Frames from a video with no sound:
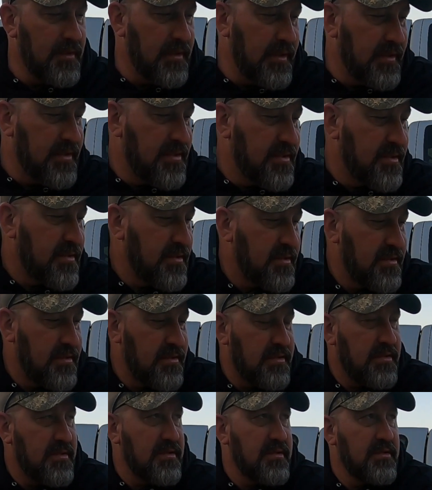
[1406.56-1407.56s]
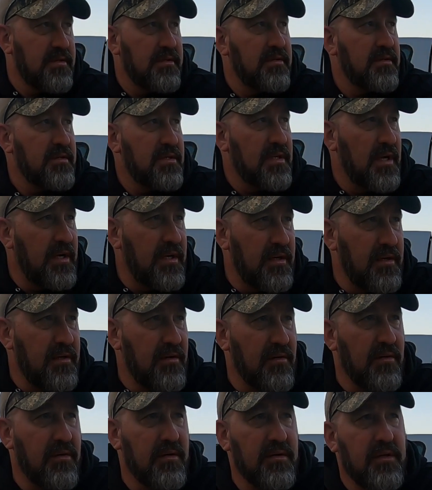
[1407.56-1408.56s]
it's
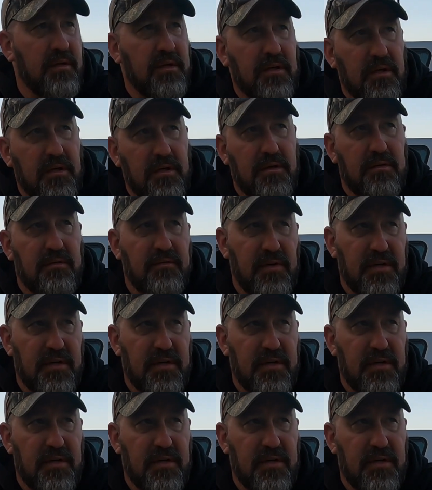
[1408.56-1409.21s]
stated on the